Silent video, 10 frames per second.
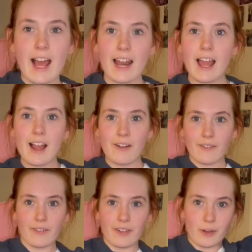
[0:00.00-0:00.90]

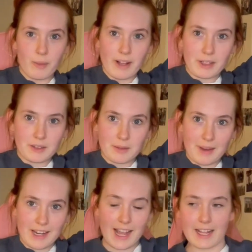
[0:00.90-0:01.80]
Hello, welcome to
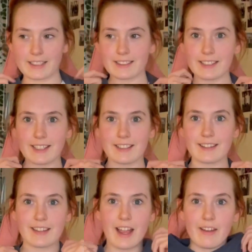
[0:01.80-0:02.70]
my desk.
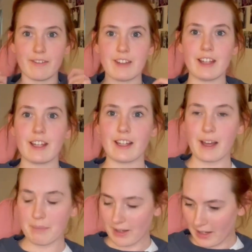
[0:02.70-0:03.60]
I feel like
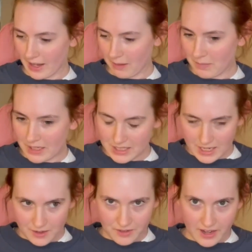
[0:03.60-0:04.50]
I'm a gaming
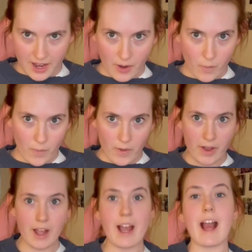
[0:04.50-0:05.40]
channel now.
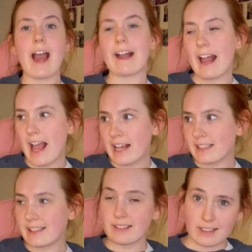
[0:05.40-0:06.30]
Hi
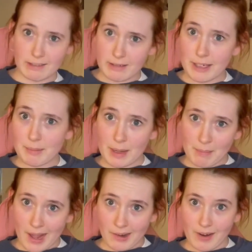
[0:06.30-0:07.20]
guys, so today we're gonna play
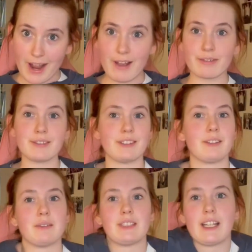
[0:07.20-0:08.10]
Minecraft.
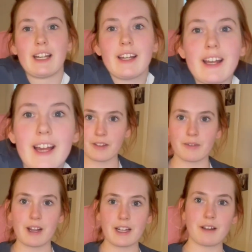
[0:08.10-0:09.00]
I'm just kidding.
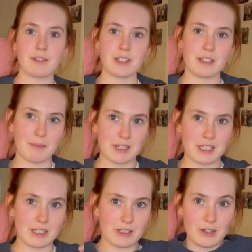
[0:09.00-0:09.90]
And right now I'm just in my
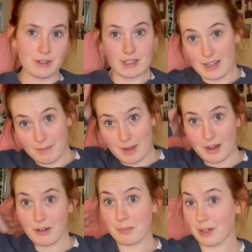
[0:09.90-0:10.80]
chill clothes and I have my
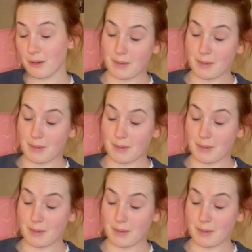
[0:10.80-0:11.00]
hair up and no